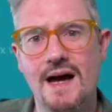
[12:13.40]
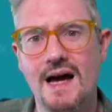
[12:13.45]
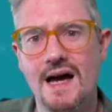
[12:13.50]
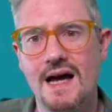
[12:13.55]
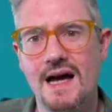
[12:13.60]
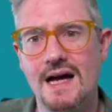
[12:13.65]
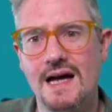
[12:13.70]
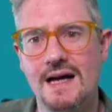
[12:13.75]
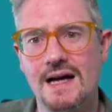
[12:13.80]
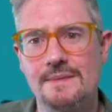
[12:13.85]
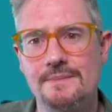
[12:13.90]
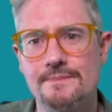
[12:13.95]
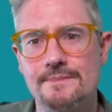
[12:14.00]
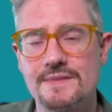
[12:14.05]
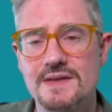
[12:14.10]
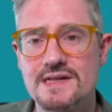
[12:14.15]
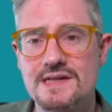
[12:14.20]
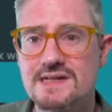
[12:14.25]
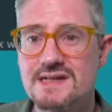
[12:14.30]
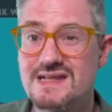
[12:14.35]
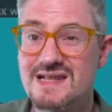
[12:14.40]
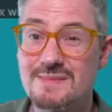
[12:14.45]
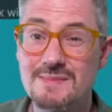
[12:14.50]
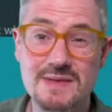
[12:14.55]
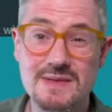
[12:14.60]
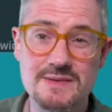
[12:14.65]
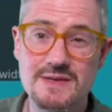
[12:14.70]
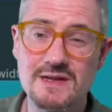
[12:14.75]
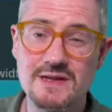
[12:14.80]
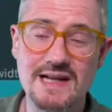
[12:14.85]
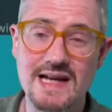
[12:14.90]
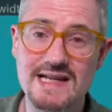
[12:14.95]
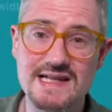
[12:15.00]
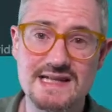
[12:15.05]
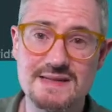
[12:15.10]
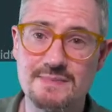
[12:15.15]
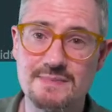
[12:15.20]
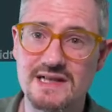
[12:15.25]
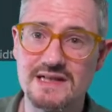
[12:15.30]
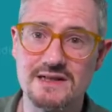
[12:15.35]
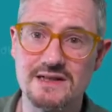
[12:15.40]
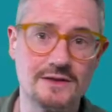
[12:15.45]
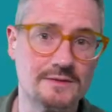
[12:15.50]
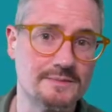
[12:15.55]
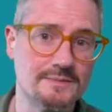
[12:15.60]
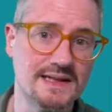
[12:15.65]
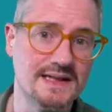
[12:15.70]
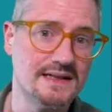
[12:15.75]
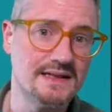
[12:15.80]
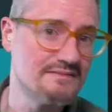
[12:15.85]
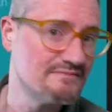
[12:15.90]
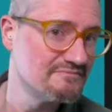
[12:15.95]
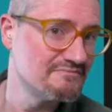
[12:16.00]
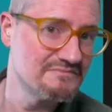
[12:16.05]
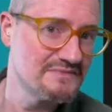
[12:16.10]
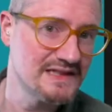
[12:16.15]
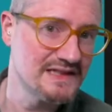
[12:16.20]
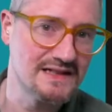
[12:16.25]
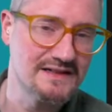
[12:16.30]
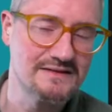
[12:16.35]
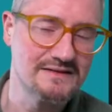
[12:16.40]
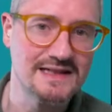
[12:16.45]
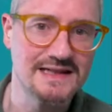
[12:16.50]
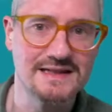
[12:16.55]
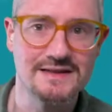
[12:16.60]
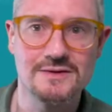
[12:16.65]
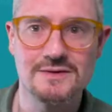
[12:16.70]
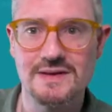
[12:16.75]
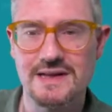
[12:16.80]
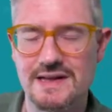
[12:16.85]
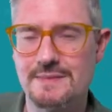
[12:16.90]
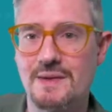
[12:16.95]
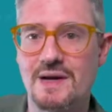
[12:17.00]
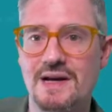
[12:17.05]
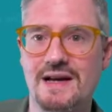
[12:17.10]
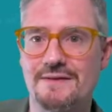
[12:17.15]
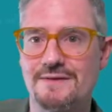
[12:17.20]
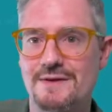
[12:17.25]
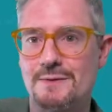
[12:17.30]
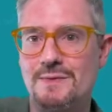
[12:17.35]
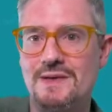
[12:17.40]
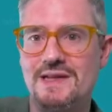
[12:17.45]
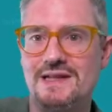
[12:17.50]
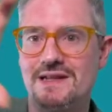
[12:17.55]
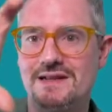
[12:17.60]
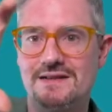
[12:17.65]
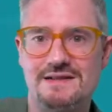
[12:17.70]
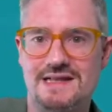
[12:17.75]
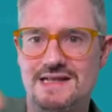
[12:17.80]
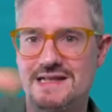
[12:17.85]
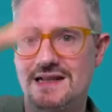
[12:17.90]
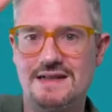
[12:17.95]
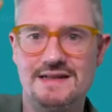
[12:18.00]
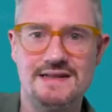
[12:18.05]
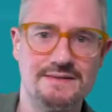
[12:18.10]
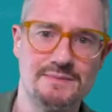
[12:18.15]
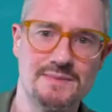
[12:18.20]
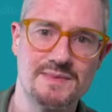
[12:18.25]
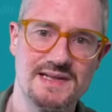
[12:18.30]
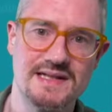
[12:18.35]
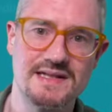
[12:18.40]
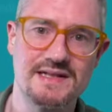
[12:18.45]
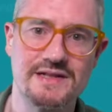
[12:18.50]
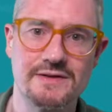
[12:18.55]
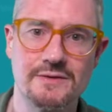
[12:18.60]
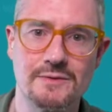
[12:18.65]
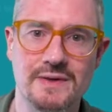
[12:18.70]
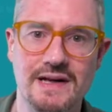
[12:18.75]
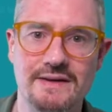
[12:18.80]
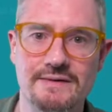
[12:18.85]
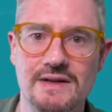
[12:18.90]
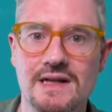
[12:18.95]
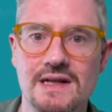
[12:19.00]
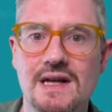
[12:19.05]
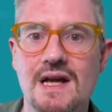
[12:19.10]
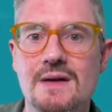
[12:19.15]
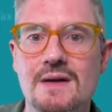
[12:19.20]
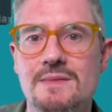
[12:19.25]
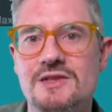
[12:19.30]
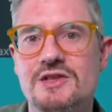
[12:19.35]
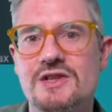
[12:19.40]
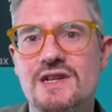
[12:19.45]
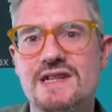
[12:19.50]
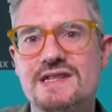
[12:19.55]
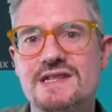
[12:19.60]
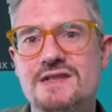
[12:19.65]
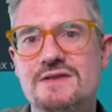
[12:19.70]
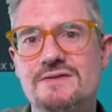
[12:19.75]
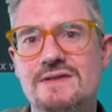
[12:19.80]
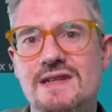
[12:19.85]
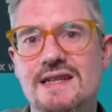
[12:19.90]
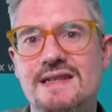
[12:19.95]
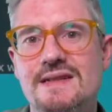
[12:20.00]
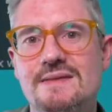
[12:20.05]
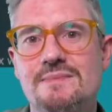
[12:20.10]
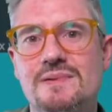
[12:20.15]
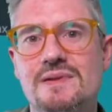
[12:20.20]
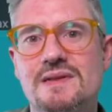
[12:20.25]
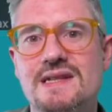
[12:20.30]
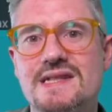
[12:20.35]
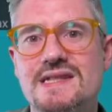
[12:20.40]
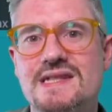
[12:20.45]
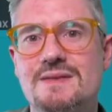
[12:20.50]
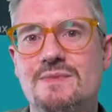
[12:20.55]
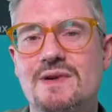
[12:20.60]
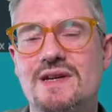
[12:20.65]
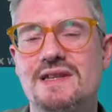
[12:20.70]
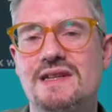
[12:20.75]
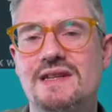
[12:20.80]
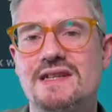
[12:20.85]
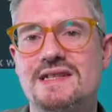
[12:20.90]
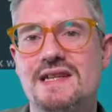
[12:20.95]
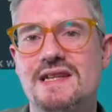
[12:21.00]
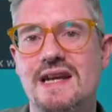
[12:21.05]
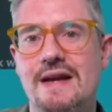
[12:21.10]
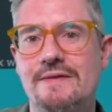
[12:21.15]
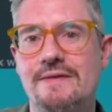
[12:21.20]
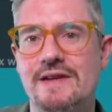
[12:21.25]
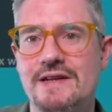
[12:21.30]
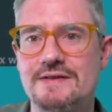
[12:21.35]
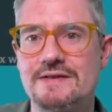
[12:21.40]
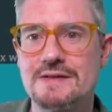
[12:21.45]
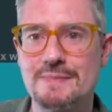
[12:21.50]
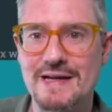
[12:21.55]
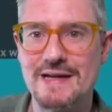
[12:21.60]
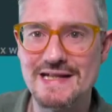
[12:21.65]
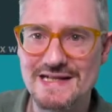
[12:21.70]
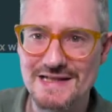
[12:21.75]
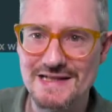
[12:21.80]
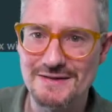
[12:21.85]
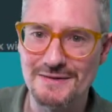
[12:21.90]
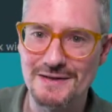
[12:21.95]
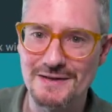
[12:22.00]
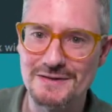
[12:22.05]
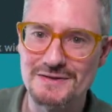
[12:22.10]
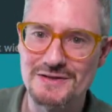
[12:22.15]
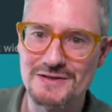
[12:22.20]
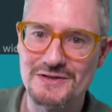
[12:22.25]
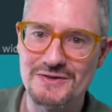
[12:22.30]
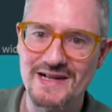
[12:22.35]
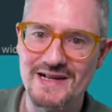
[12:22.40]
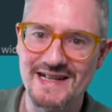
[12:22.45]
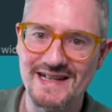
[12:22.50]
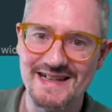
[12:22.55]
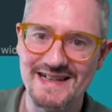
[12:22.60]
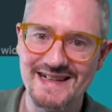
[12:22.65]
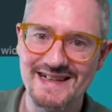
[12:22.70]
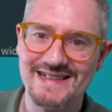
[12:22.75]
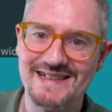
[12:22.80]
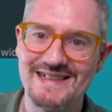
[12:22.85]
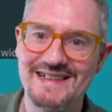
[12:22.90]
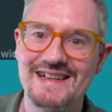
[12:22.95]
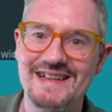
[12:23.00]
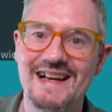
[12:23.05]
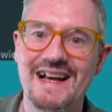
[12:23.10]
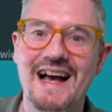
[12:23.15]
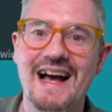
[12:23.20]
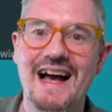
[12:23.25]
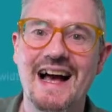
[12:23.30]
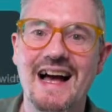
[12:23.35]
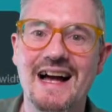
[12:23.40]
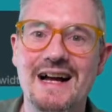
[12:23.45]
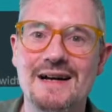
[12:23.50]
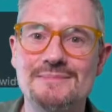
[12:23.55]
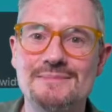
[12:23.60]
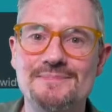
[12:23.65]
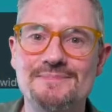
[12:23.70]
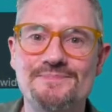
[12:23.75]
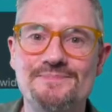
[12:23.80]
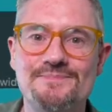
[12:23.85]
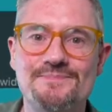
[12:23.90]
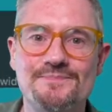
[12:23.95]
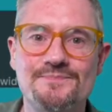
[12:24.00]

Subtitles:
Because sometimes your lens might not be, you might have the window in a slightly different position or whatever. But try and sort of like put it somewhere that it's going to have enough space to grow and shrink. And